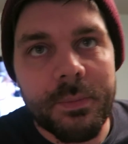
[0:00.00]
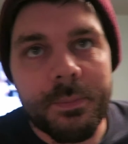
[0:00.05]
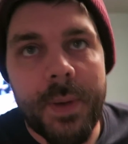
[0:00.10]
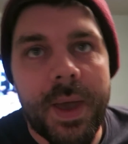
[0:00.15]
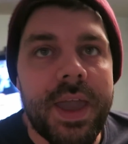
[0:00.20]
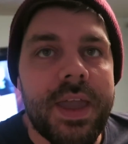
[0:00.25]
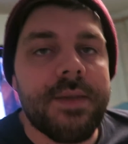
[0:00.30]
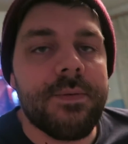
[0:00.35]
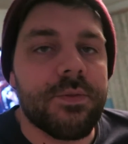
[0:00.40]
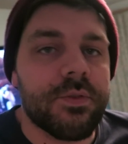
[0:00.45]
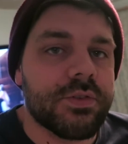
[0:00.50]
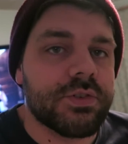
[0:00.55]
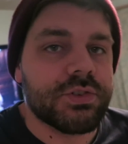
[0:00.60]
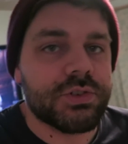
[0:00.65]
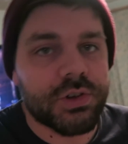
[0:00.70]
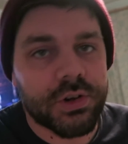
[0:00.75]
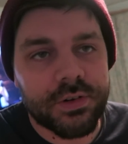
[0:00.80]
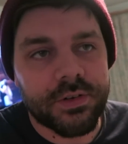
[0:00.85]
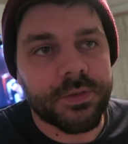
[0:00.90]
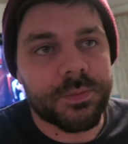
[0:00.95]
to pay for your
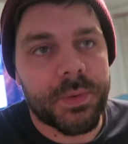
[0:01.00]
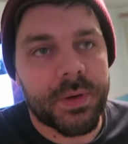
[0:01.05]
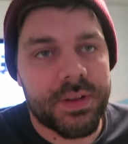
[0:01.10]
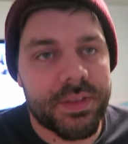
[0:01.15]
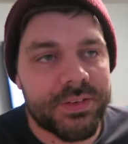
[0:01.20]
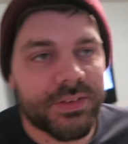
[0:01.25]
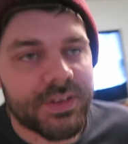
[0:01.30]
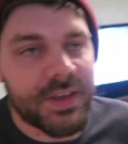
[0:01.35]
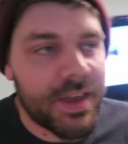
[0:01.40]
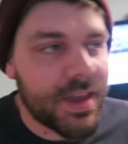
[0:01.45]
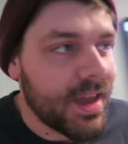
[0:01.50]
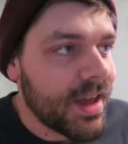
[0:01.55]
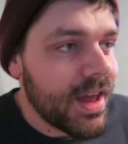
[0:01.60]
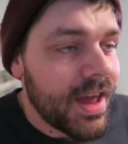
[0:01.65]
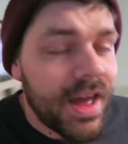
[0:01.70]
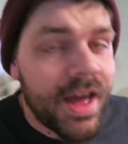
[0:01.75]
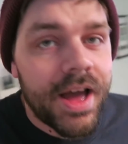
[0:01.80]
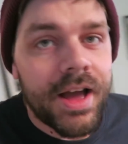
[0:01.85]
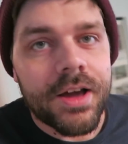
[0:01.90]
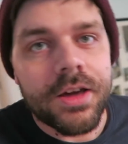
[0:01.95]
insurance policy.
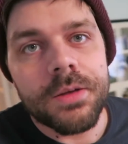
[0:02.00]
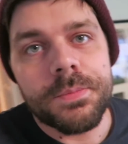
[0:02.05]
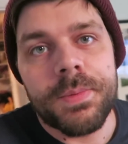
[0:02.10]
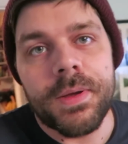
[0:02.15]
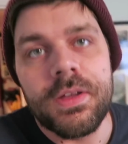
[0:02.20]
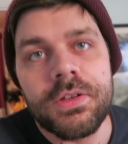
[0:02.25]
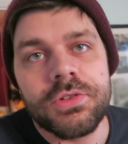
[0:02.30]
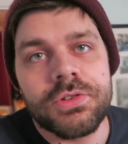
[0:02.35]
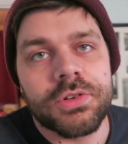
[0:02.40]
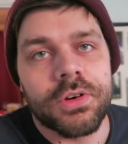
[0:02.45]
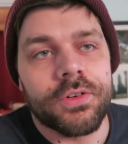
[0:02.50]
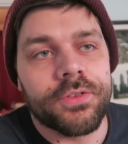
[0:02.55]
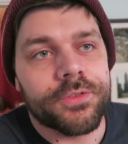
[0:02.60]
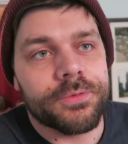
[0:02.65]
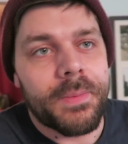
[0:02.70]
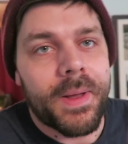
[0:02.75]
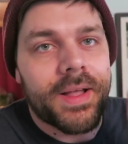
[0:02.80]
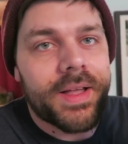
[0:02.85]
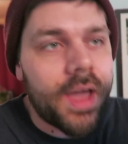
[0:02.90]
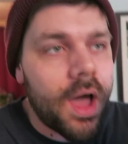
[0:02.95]
I've got to pay insurance
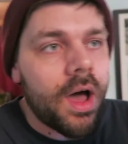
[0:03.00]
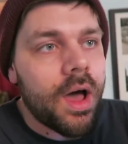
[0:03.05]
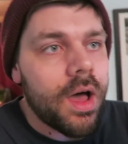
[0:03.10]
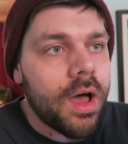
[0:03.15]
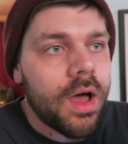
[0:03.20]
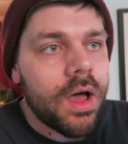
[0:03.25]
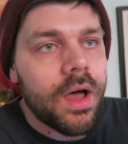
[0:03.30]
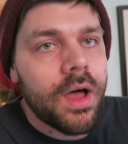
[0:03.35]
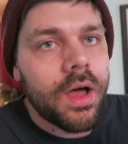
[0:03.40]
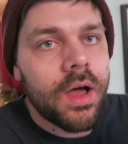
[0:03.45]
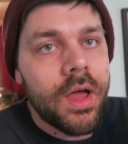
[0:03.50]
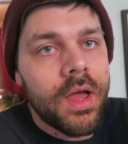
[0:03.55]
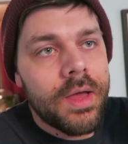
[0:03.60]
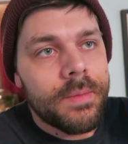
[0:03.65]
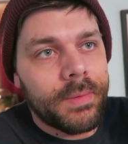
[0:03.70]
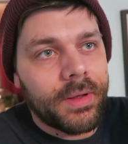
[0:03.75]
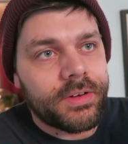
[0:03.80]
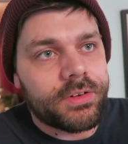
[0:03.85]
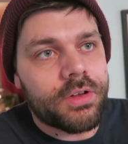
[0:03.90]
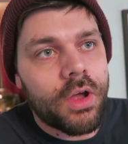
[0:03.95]
for my car,
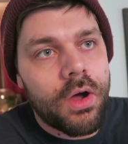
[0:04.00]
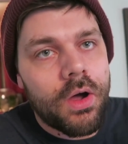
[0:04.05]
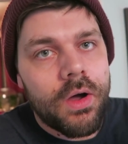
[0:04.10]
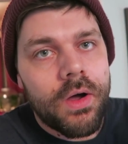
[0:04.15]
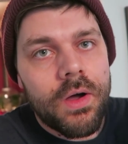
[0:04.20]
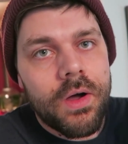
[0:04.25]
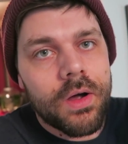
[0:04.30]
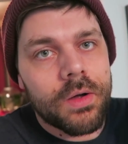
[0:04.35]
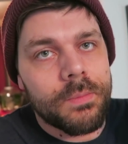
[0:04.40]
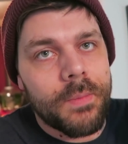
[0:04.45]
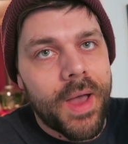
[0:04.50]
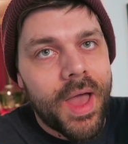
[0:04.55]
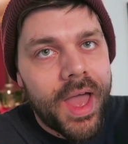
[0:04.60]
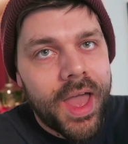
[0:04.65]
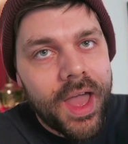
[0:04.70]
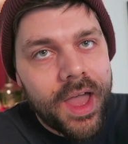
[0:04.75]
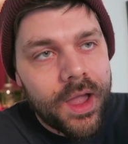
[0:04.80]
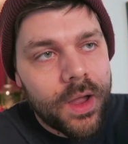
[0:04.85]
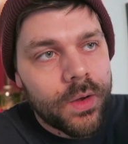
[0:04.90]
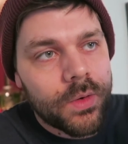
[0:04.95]
my dog, my
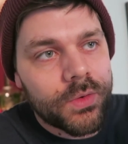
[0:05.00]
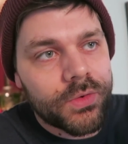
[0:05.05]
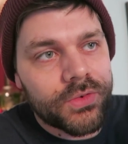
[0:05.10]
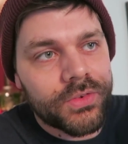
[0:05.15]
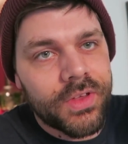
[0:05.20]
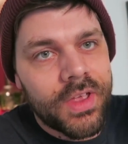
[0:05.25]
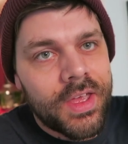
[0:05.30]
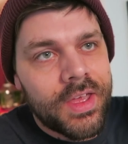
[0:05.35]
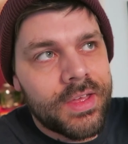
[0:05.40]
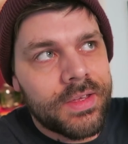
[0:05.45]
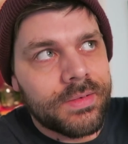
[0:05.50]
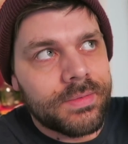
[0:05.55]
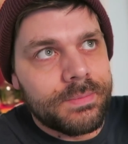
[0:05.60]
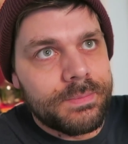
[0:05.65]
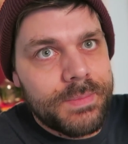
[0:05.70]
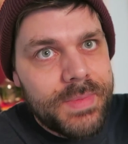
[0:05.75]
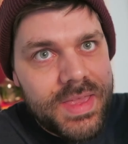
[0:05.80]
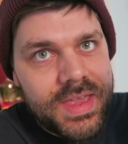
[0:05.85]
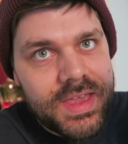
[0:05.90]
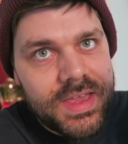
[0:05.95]
house,
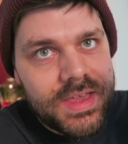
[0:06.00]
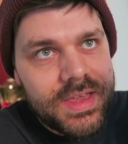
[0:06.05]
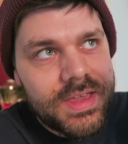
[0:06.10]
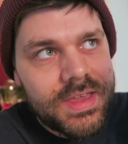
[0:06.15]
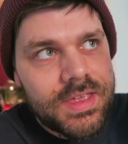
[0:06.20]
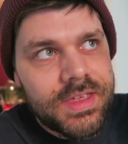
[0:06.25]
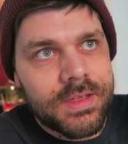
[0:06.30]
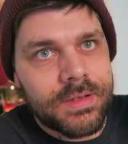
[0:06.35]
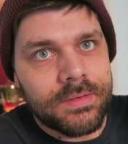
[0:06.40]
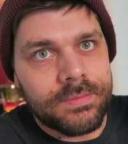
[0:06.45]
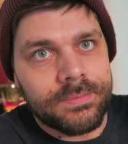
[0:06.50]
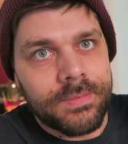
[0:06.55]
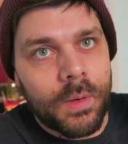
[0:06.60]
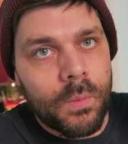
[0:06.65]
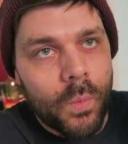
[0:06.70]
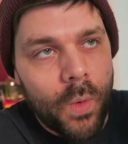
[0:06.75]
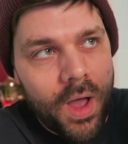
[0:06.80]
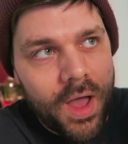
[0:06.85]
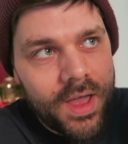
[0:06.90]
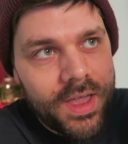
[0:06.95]
me, my
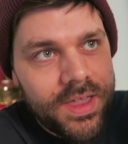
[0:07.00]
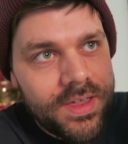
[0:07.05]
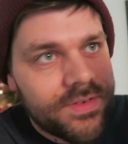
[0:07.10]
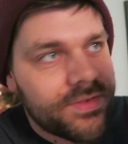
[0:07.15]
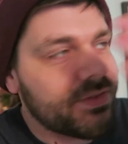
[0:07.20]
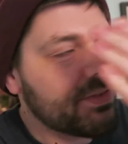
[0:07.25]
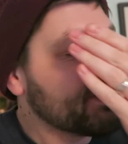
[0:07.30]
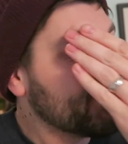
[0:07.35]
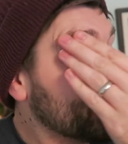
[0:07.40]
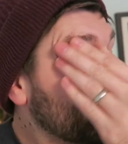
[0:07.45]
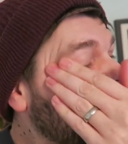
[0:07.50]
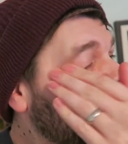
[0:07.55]
wife.